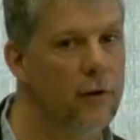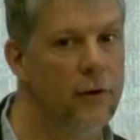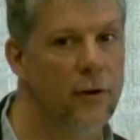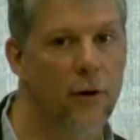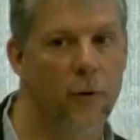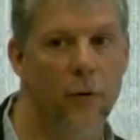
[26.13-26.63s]

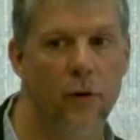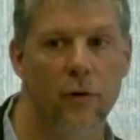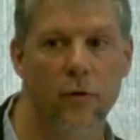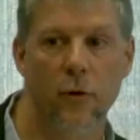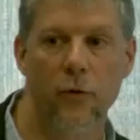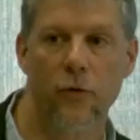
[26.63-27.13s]
you know,
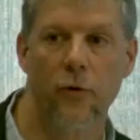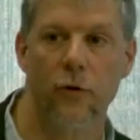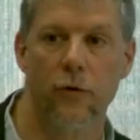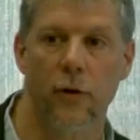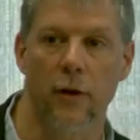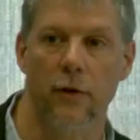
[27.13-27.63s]
those sort
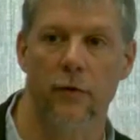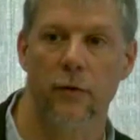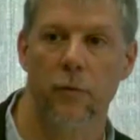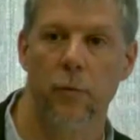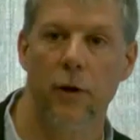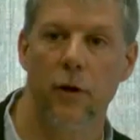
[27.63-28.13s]
of things,
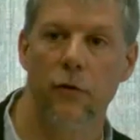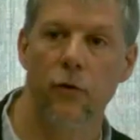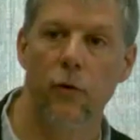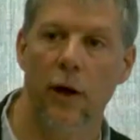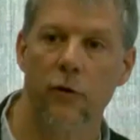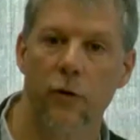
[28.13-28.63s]
because
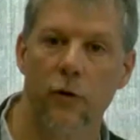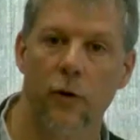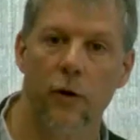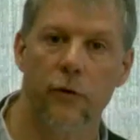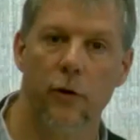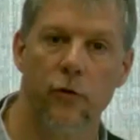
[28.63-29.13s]
you actually
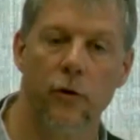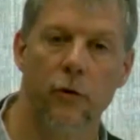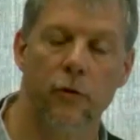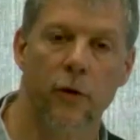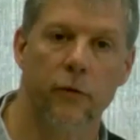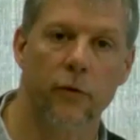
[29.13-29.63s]
cross that
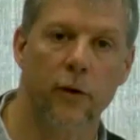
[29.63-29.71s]
geofence.